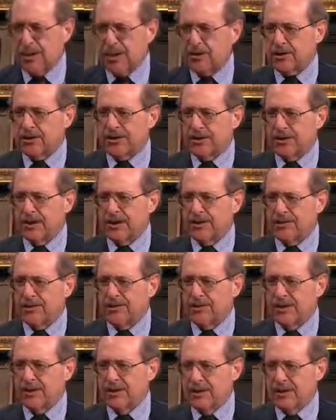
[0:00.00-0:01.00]
We actually
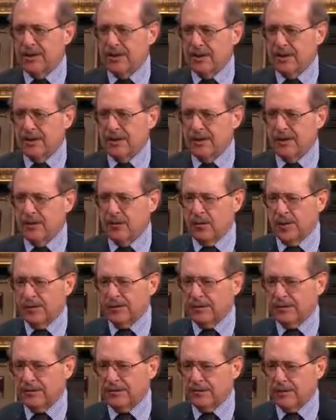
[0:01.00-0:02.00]
have
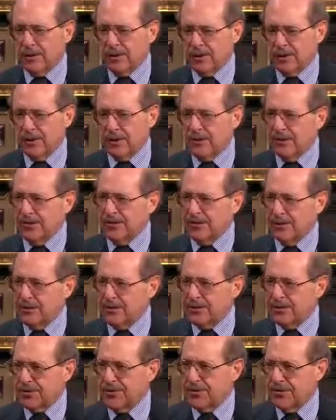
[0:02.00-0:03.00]
what we call the
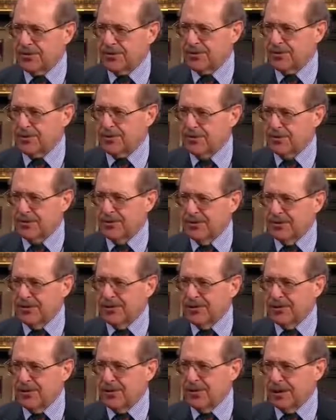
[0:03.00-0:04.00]
secret sauce
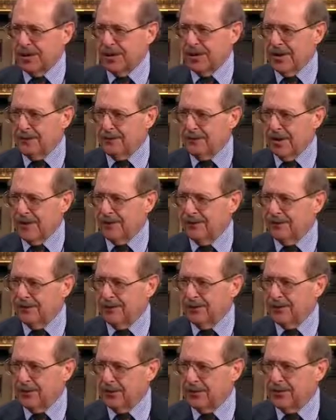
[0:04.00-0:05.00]
for getting blood
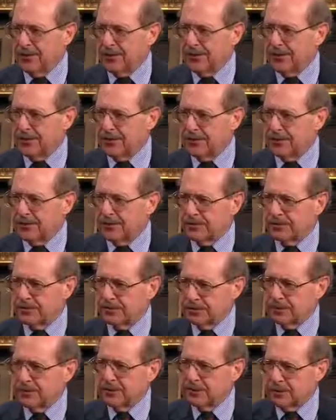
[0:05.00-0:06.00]
flow through
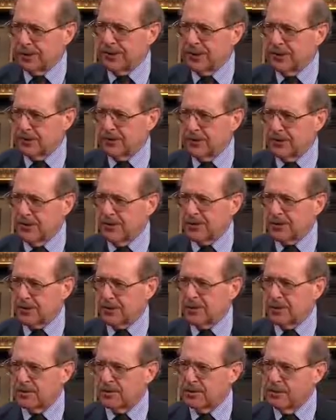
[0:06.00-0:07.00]
little blocked
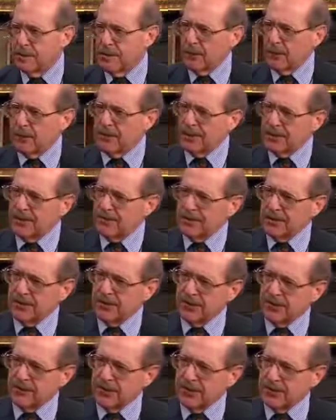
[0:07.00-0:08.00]
arteries. Well, when you have
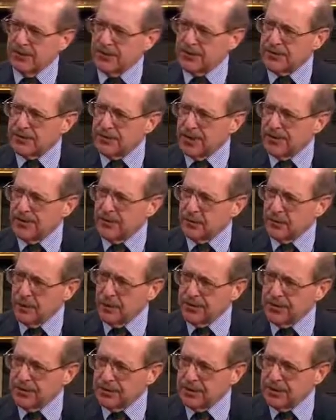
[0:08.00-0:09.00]
kidney failure, there's nothing
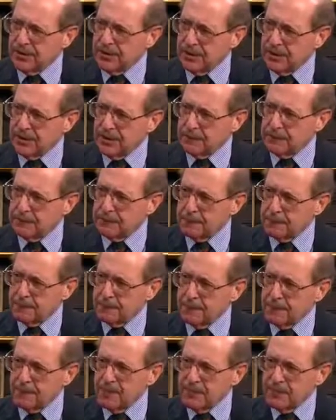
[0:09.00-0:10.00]
wrong with your kidney.
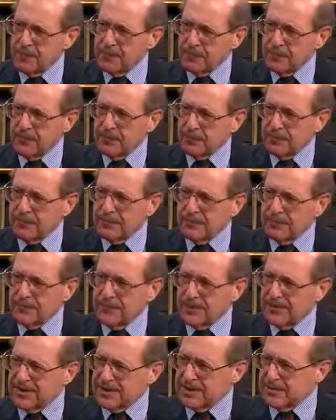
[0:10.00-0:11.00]

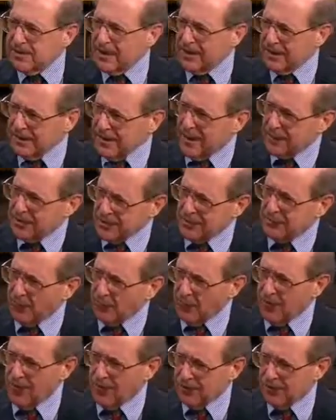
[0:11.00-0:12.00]
That seems like an
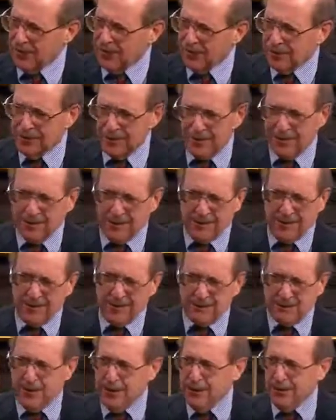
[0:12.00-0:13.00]
oxymoron or
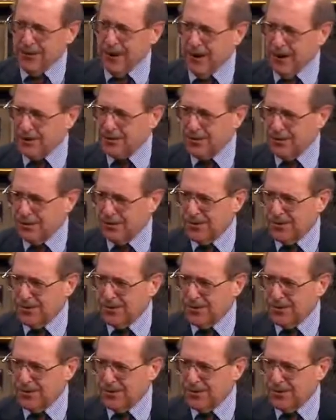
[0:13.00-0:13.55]
a paradox.